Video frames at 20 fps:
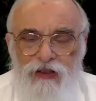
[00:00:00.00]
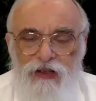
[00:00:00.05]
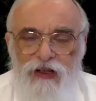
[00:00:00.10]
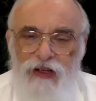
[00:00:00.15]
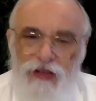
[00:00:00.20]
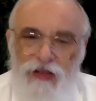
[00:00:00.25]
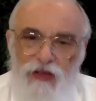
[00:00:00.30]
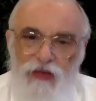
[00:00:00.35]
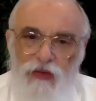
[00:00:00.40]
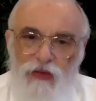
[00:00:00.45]

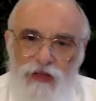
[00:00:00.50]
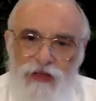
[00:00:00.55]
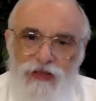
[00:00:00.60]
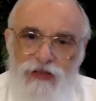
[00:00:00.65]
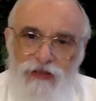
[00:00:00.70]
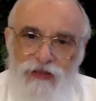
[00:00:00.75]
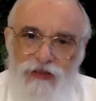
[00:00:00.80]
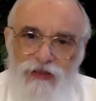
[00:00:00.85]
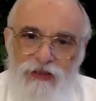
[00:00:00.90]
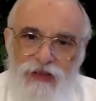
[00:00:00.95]
In other words,
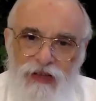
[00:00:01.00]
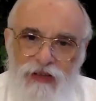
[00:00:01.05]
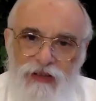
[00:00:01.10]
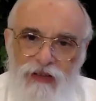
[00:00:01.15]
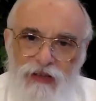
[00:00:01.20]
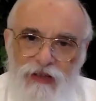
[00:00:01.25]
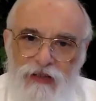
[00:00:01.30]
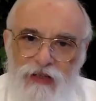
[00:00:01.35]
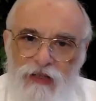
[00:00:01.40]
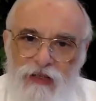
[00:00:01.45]
like
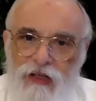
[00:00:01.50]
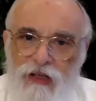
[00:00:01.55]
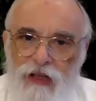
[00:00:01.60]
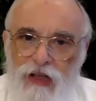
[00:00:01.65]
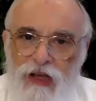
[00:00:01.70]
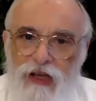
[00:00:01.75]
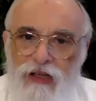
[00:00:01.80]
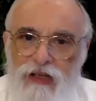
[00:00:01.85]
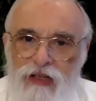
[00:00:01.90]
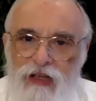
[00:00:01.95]
this. It's not
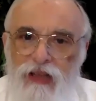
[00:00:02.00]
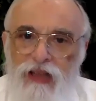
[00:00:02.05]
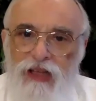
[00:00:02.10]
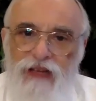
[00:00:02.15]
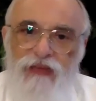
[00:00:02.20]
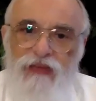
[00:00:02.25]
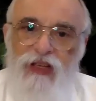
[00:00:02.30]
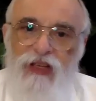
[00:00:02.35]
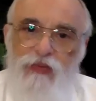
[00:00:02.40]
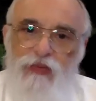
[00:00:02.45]
like now that
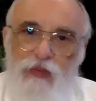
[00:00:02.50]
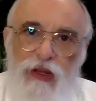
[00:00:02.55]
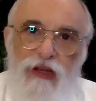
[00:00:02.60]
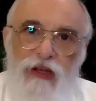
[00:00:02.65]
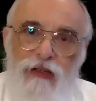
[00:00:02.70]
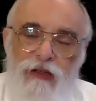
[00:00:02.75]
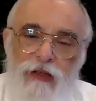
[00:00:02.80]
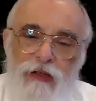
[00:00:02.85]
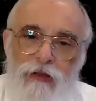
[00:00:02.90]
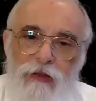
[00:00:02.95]
I've
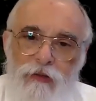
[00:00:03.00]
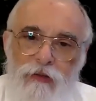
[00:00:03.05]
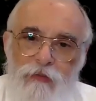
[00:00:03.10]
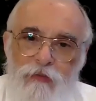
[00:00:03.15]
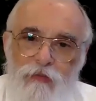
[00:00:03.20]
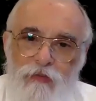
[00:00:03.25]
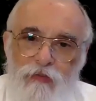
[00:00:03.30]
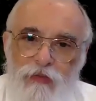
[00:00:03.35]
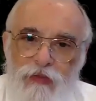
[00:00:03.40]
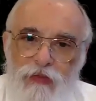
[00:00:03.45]
explained it,
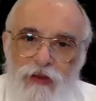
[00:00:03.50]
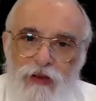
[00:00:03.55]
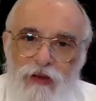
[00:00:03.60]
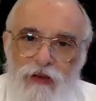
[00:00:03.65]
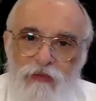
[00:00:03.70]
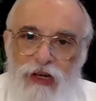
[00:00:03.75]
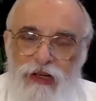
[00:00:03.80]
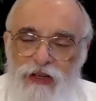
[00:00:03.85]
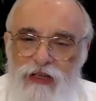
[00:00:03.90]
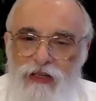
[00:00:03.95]

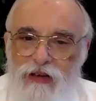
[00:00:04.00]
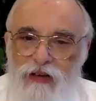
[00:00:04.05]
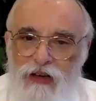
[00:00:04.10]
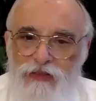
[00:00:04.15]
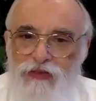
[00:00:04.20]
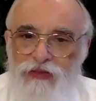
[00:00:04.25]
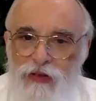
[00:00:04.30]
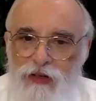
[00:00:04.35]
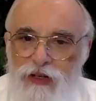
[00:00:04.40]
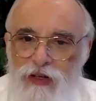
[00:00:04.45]
my desire
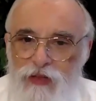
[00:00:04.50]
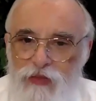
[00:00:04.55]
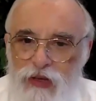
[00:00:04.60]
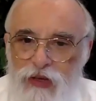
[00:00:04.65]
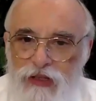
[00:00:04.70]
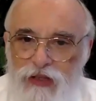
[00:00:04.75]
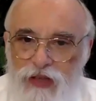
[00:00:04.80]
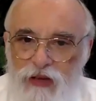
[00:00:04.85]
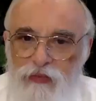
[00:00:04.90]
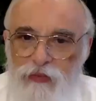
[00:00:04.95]
for it is
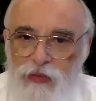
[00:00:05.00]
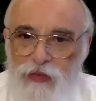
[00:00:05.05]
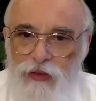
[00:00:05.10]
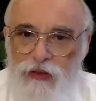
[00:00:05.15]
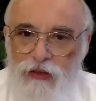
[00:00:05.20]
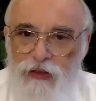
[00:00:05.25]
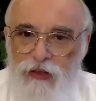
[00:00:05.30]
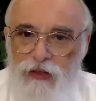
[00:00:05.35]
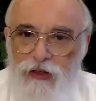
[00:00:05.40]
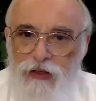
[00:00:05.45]
being
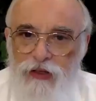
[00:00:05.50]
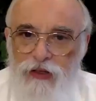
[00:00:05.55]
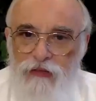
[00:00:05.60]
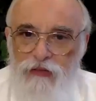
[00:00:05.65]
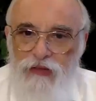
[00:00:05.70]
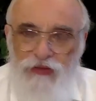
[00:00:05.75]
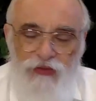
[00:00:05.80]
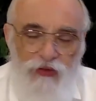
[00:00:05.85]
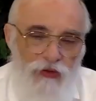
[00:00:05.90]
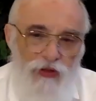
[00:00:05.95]
tempered.
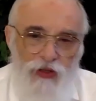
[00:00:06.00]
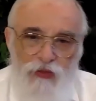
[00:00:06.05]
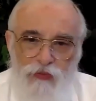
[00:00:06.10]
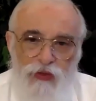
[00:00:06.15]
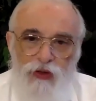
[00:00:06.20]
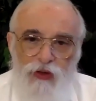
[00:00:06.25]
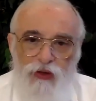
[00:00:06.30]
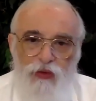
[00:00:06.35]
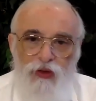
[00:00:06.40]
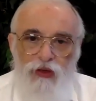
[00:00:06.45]
Before it was
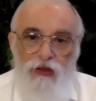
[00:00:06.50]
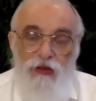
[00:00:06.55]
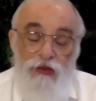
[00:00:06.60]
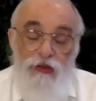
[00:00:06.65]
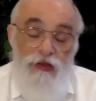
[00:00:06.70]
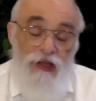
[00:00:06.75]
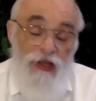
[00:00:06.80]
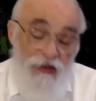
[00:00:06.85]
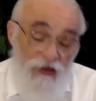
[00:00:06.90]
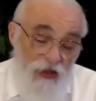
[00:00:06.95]
pure will.
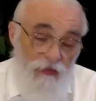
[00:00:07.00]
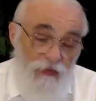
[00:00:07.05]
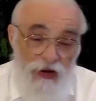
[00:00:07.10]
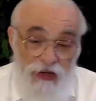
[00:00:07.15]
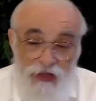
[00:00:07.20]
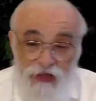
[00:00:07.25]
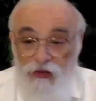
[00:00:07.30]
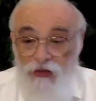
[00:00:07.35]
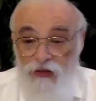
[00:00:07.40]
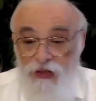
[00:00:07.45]
Now it's
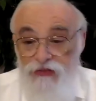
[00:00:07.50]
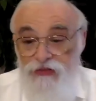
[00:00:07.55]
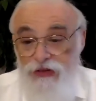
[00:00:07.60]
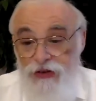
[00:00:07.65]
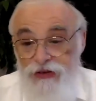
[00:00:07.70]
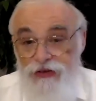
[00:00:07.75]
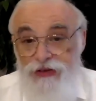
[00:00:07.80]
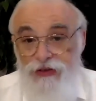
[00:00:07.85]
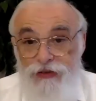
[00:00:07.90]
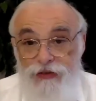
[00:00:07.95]
based on all these
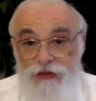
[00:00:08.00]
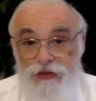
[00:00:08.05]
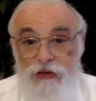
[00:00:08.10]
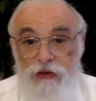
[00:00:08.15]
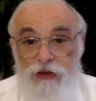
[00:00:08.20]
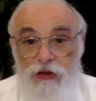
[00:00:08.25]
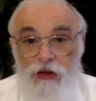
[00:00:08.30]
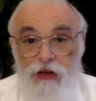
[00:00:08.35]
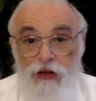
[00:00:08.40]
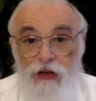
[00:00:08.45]
reasons.
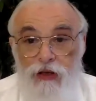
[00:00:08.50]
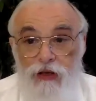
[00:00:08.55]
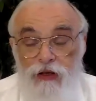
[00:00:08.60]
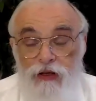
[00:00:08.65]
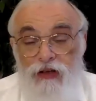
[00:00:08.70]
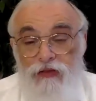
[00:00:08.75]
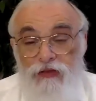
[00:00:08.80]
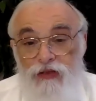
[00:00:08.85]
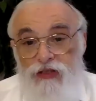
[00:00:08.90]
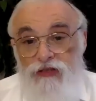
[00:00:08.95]

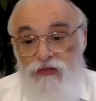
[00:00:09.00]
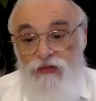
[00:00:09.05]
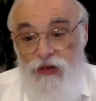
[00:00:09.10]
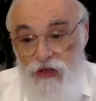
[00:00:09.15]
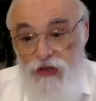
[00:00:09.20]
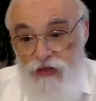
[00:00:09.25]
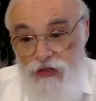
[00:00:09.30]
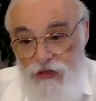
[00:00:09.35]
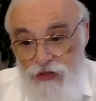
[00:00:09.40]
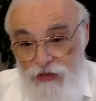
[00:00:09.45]
Now if it's
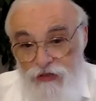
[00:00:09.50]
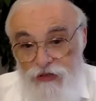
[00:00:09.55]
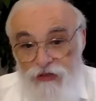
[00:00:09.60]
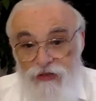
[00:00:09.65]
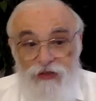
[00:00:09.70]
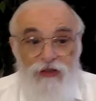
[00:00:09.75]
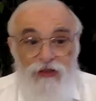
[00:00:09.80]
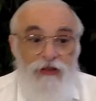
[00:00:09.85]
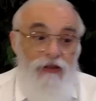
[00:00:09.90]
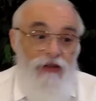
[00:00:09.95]

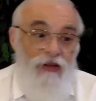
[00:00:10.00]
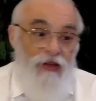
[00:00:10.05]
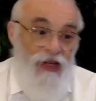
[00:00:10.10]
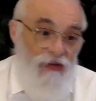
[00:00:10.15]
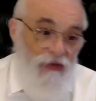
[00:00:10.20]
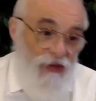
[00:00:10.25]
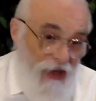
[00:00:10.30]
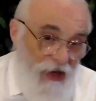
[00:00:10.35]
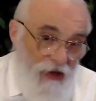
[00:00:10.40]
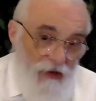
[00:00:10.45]
reasons, you can
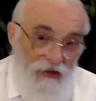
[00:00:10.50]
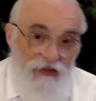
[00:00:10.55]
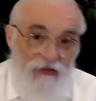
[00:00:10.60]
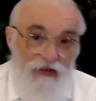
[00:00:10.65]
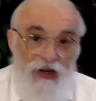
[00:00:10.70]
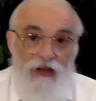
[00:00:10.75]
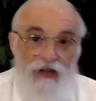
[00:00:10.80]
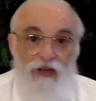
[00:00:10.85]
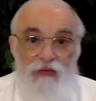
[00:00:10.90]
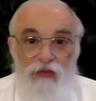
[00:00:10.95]
have a counter
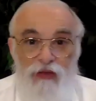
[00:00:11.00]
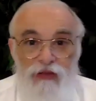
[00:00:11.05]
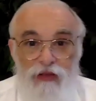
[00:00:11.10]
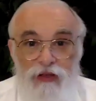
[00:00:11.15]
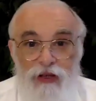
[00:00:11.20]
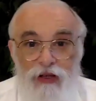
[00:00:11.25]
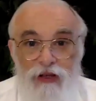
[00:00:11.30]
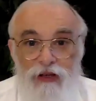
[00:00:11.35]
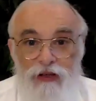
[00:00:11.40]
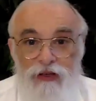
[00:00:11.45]

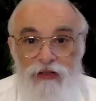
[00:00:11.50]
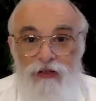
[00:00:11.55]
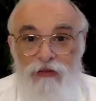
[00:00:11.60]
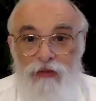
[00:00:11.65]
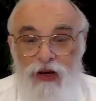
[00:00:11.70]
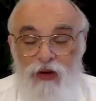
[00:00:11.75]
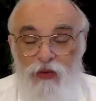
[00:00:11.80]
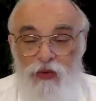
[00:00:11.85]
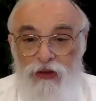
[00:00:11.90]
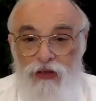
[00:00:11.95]
argument. So
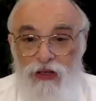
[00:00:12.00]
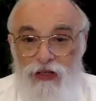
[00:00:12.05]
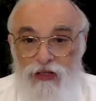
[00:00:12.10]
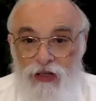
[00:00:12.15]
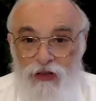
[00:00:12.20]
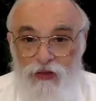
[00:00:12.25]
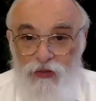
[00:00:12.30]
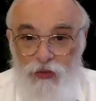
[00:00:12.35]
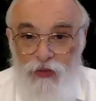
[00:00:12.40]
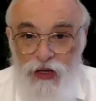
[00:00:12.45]
my will has
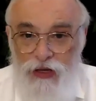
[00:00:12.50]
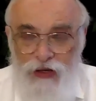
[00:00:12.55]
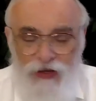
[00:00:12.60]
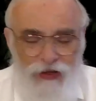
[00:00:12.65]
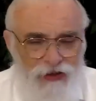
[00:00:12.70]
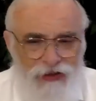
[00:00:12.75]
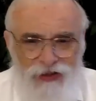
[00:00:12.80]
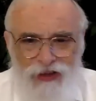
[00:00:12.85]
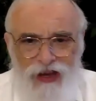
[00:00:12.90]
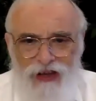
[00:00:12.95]
gotten weaker,
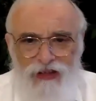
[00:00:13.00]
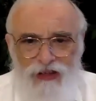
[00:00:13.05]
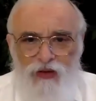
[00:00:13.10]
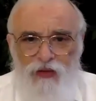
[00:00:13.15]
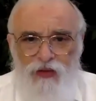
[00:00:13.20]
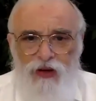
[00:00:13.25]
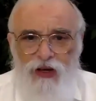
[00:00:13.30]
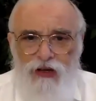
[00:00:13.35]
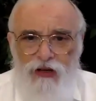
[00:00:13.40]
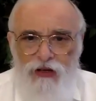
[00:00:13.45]
it didn't get any
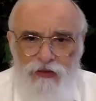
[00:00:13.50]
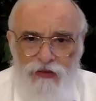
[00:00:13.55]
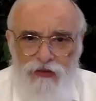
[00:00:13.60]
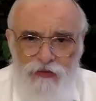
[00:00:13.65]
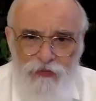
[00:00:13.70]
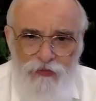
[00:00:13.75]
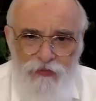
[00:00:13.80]
weaker.